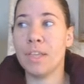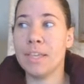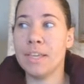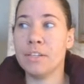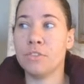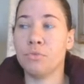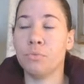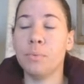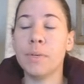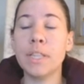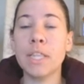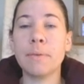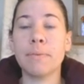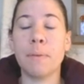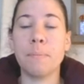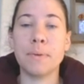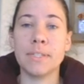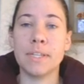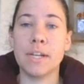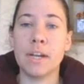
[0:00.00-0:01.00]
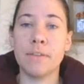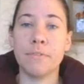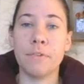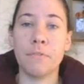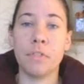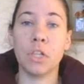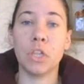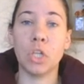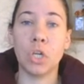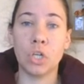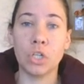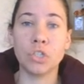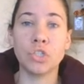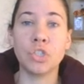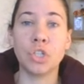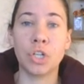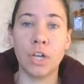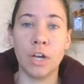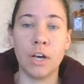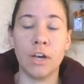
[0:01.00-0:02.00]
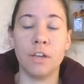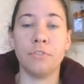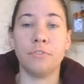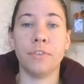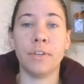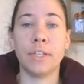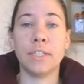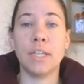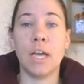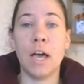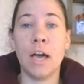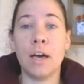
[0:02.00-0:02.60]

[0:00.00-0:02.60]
it's really representative of the larger conflict